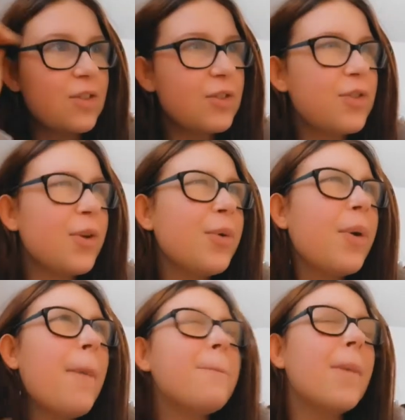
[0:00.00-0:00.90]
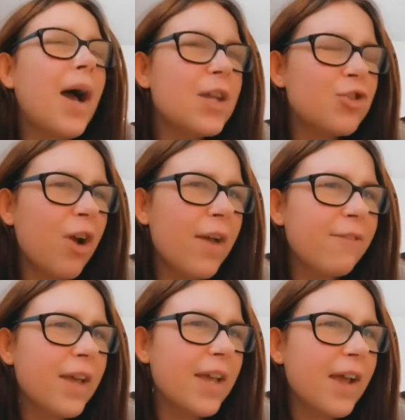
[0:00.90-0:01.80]
so I might try and
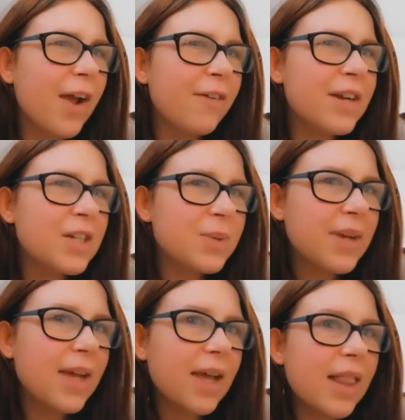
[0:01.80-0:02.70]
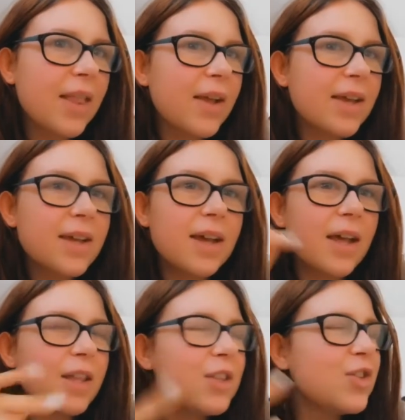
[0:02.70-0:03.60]
fit her into it like
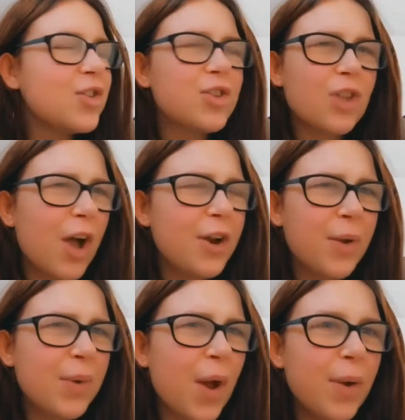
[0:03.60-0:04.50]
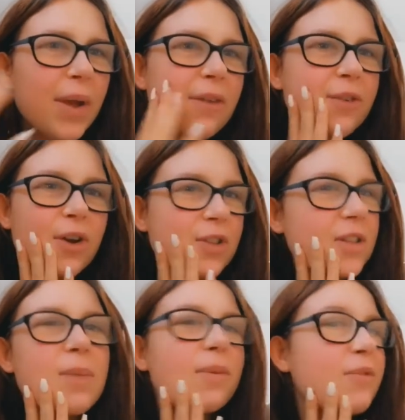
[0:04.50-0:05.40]
I don't know if not I just keep
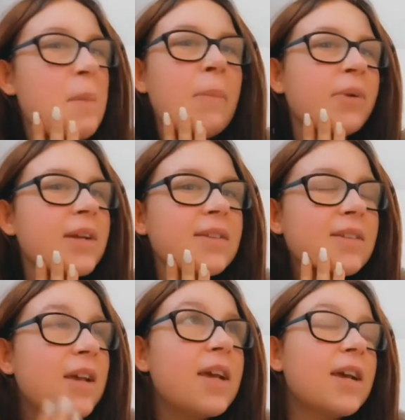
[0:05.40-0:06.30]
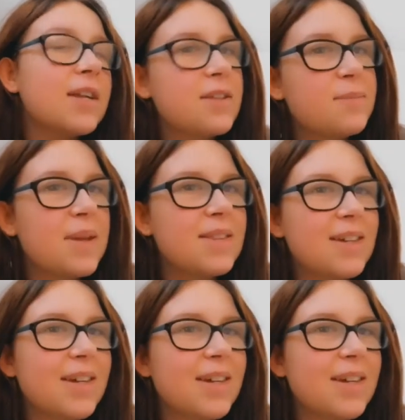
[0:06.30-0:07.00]
it for memories doesn't matter